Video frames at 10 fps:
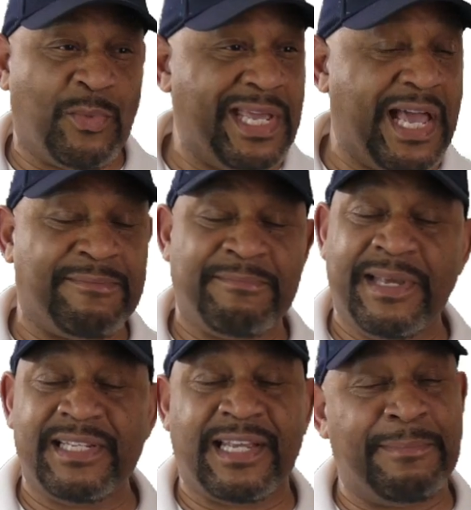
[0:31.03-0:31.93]
We got
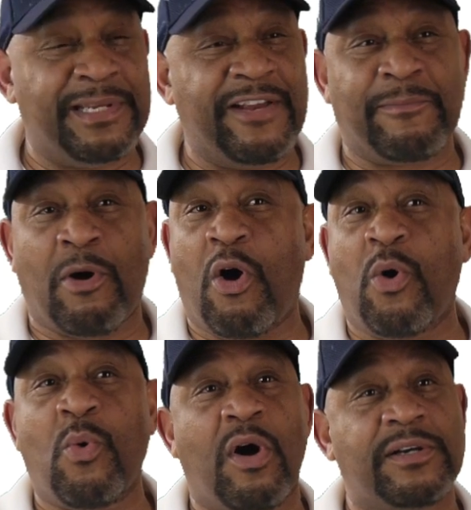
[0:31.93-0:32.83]
men coming here from
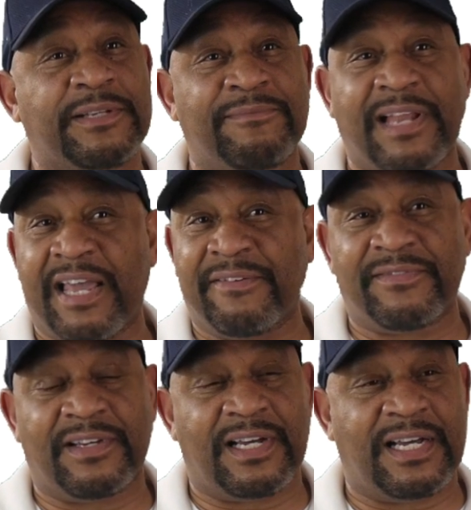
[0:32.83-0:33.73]
all walks of life,
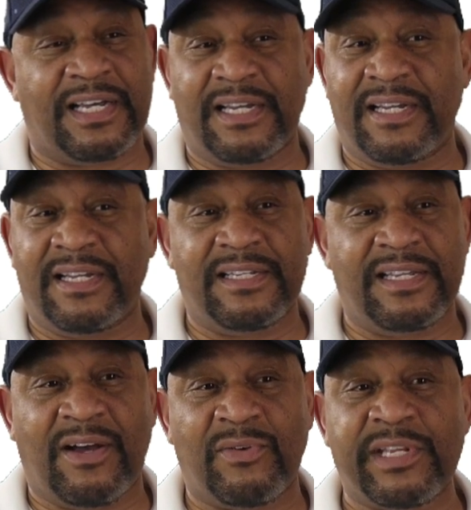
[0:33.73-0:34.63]
uh,
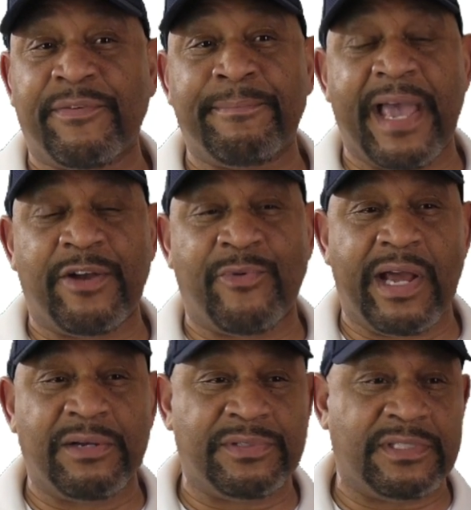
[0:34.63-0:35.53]
all different
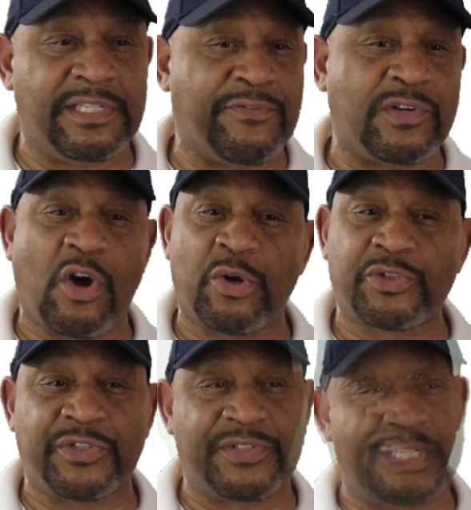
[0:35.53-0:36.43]
backgrounds, different
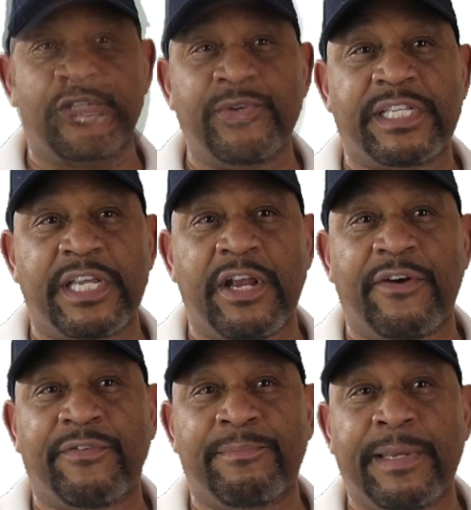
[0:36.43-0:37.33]
cultures. You get to
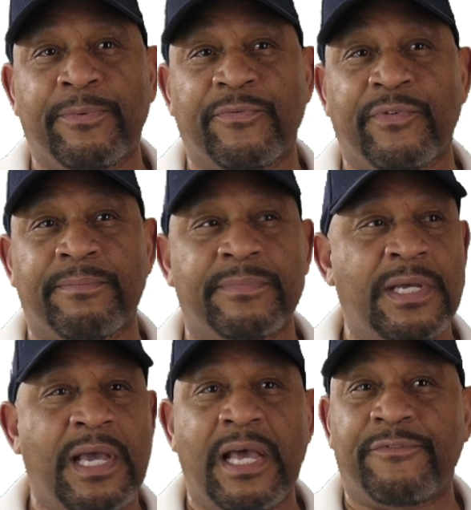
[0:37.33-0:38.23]
hear from people from
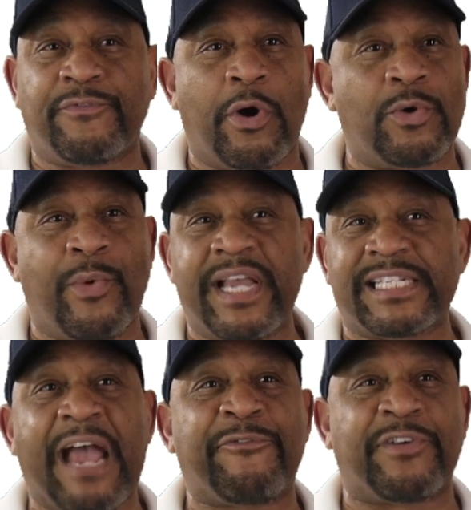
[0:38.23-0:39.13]
far away
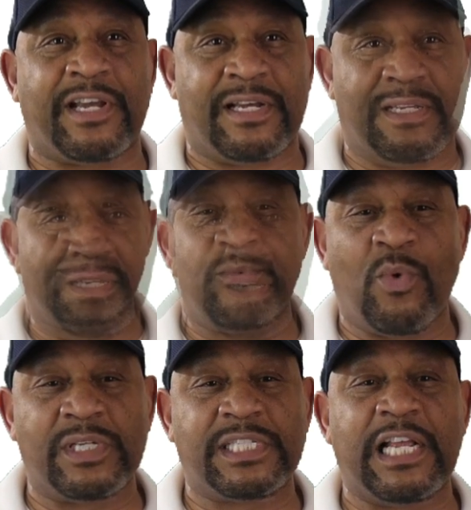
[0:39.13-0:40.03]
as Africa.
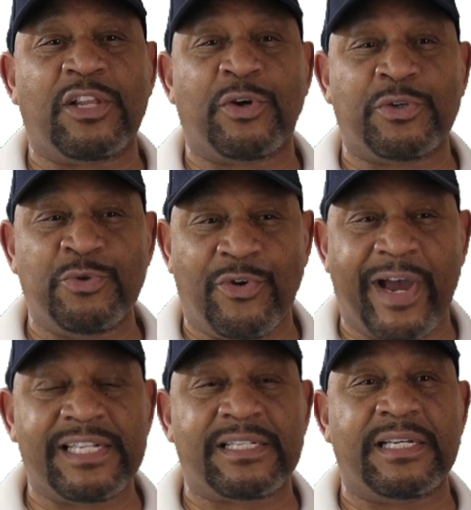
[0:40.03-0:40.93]
Once they learn who
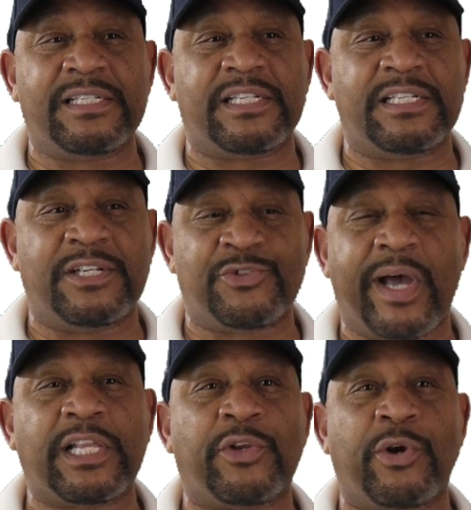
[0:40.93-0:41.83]
Christ is and they're
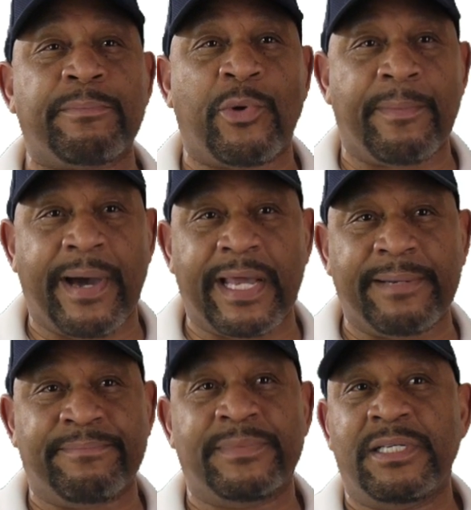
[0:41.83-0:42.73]
trying to learn more about
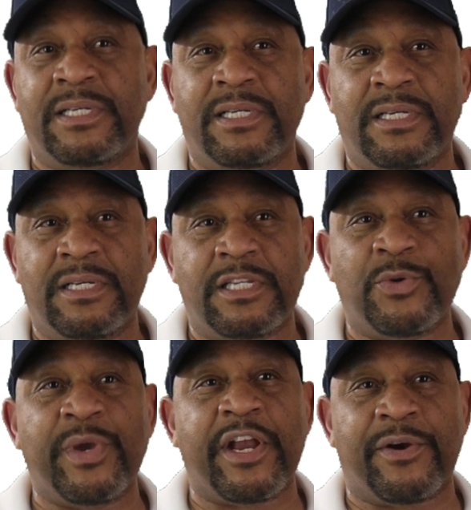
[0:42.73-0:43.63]
him,
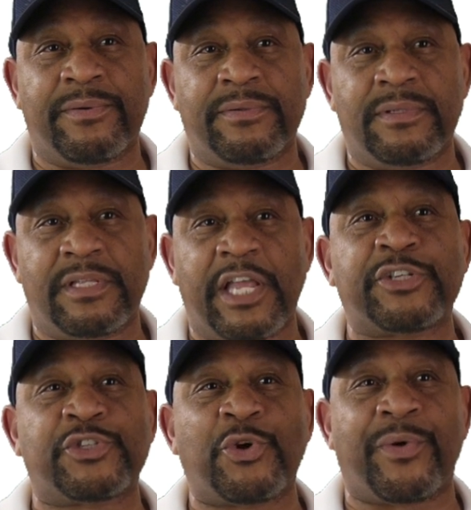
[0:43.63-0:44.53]
you hear their
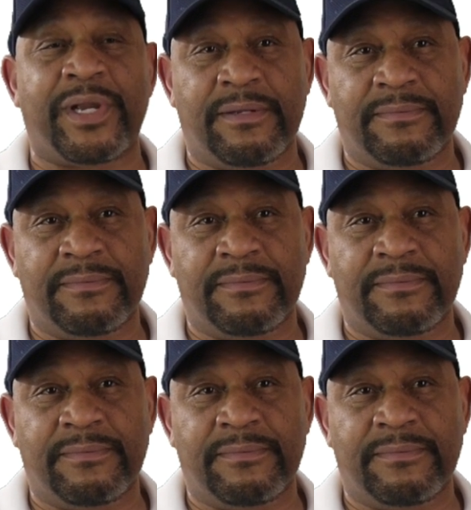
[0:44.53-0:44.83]
story.